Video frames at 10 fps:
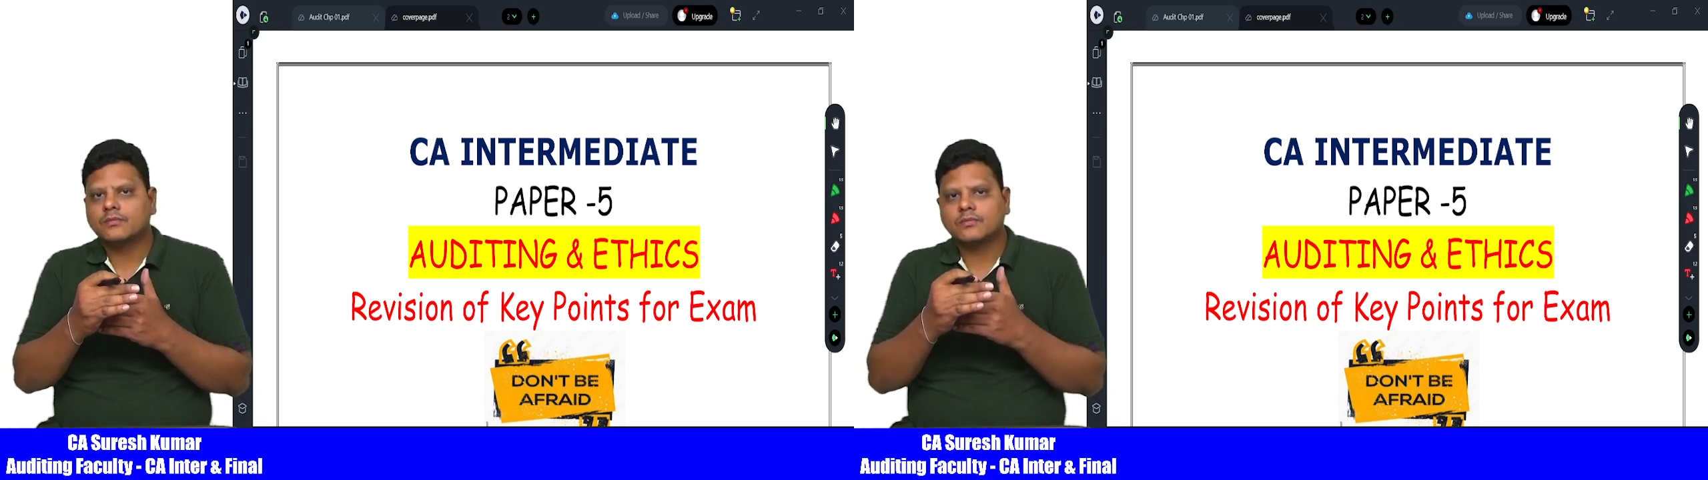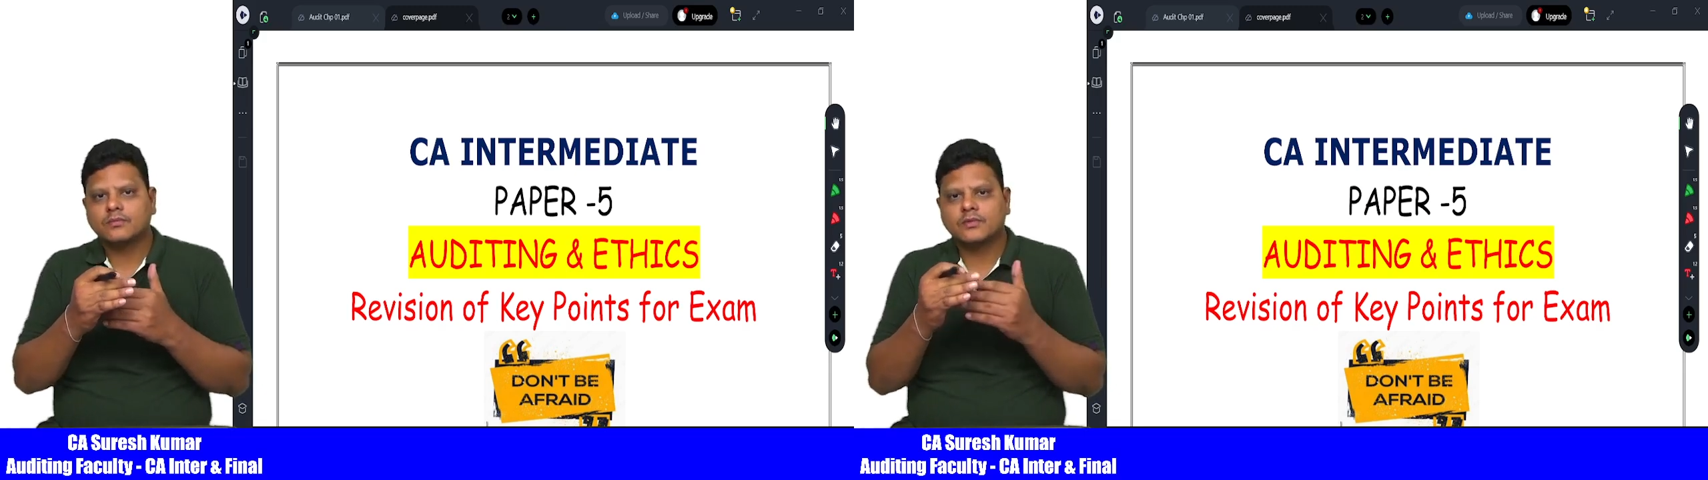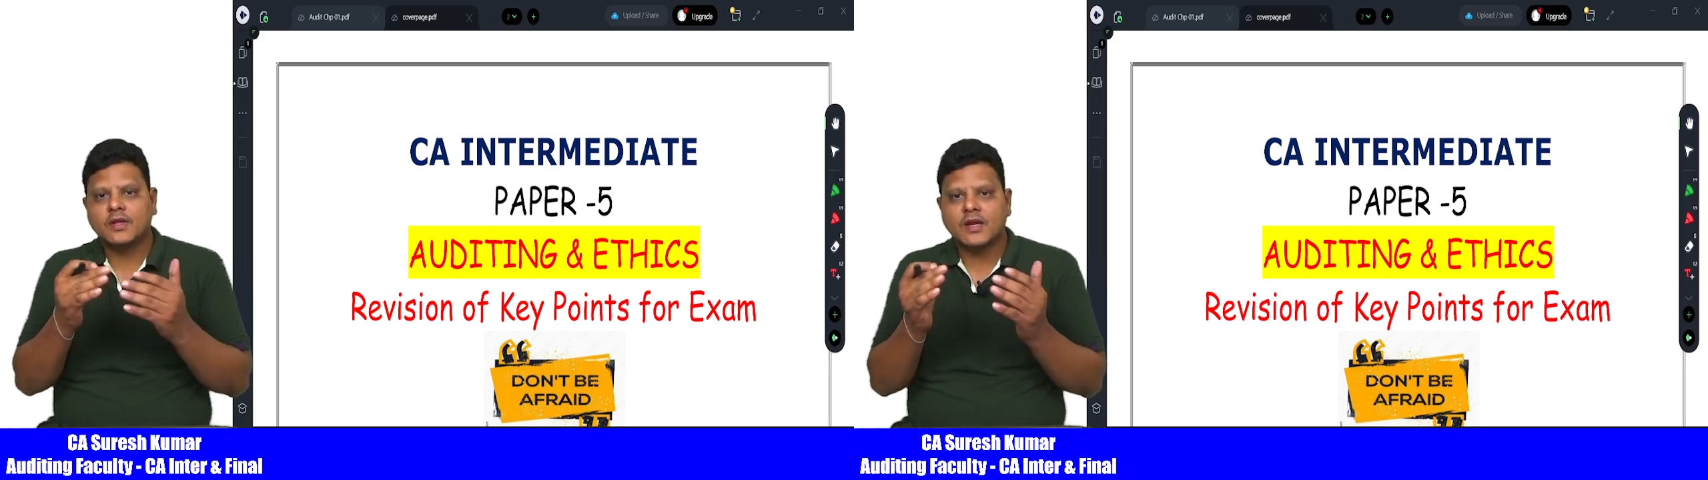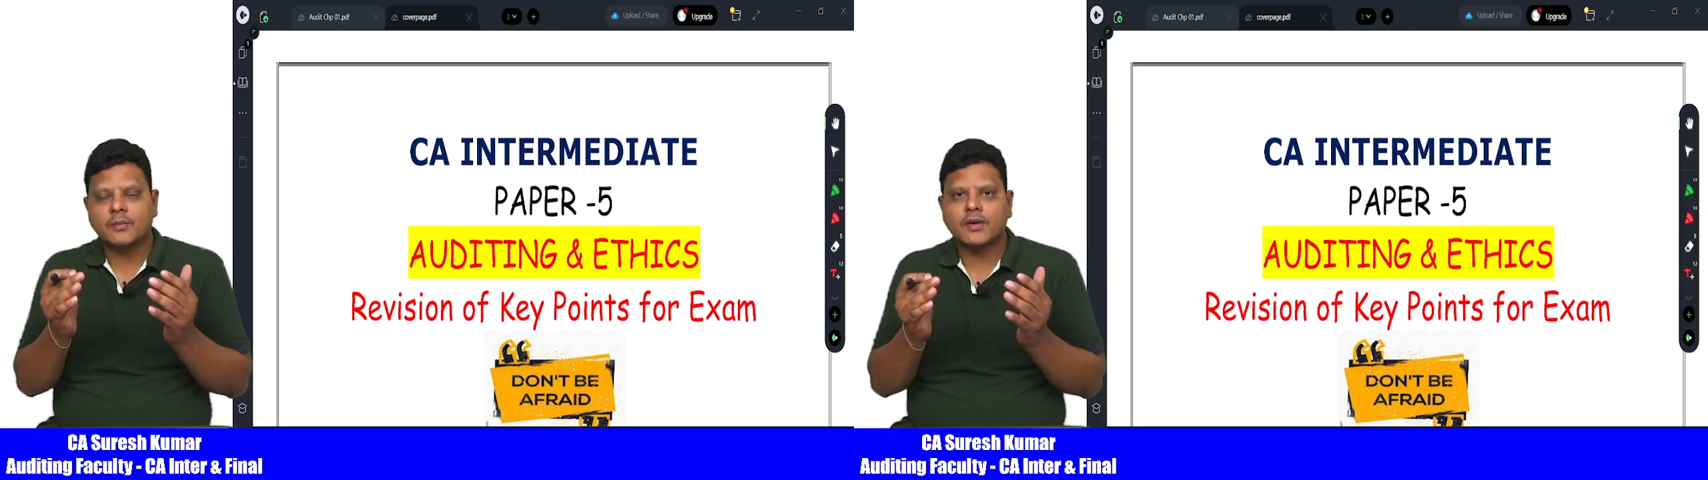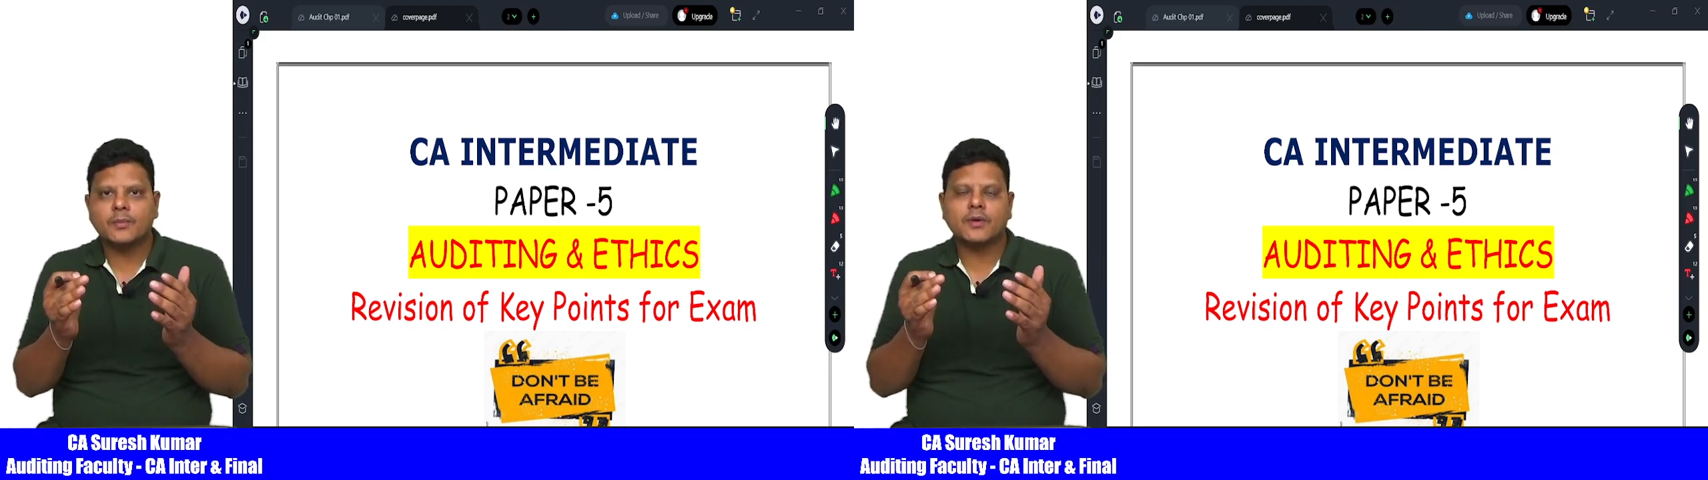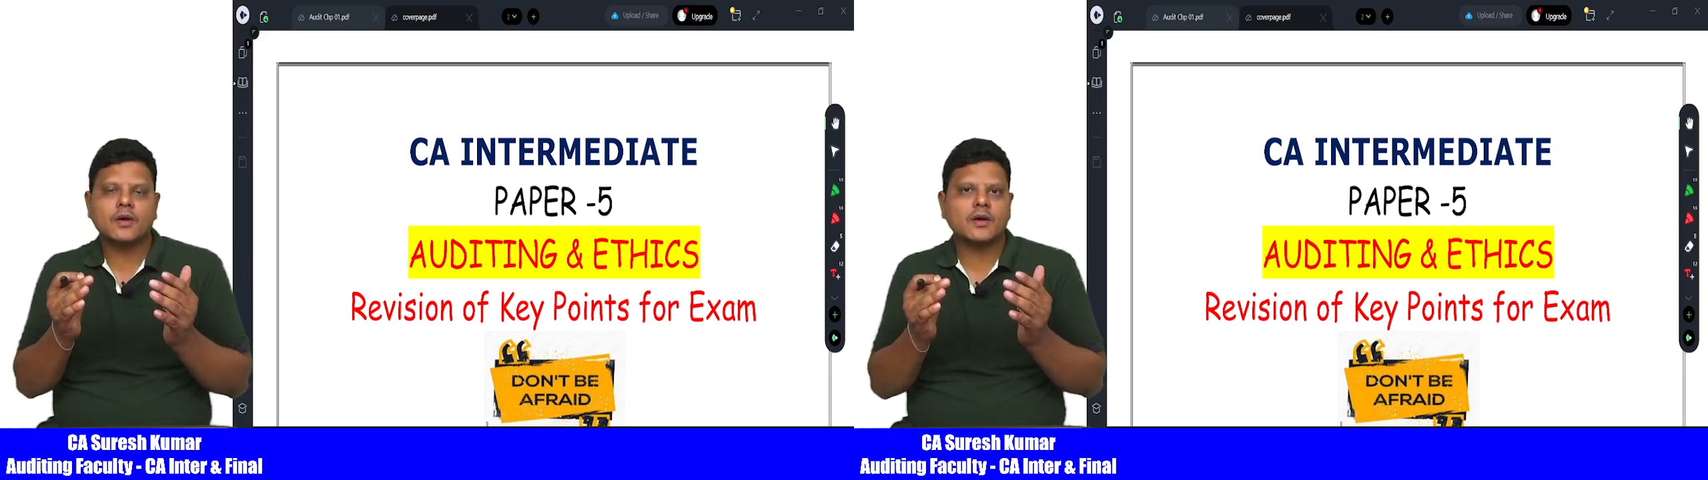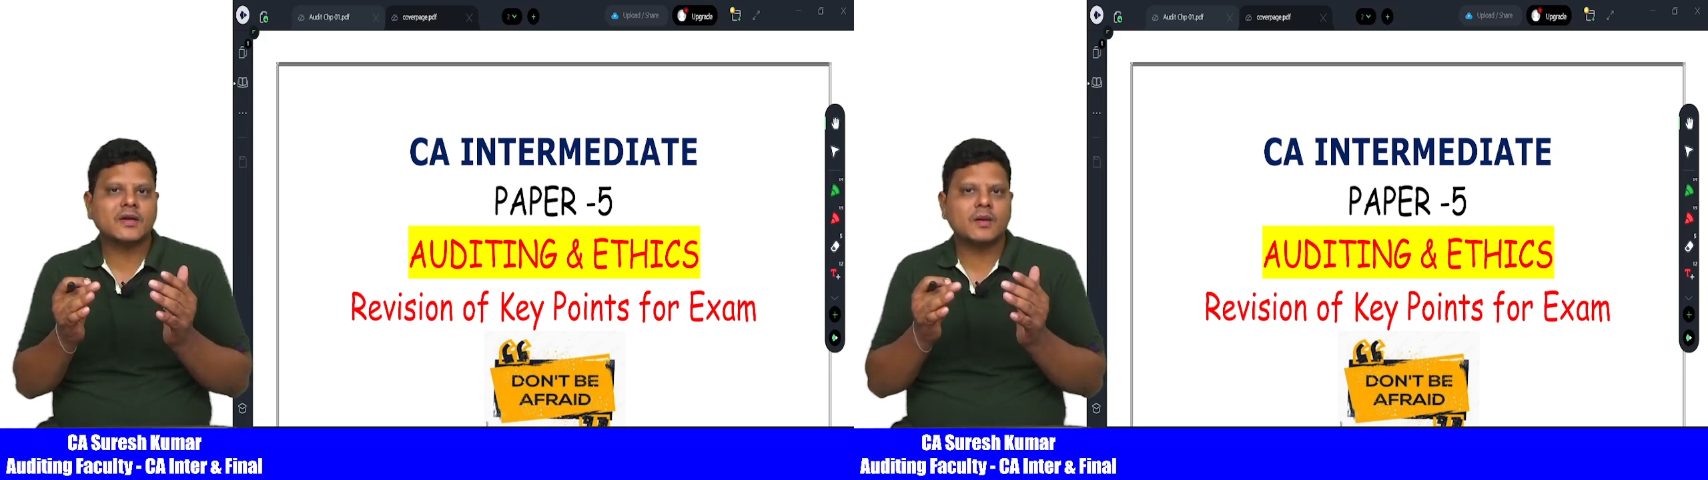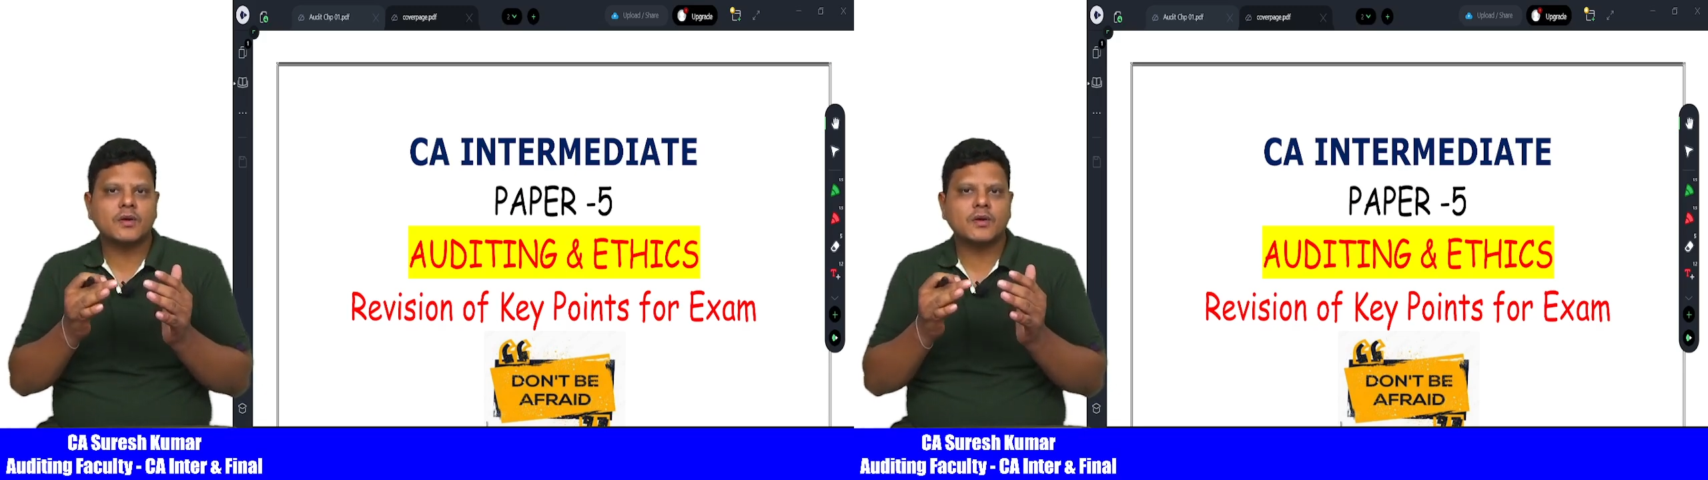theory paper, little bit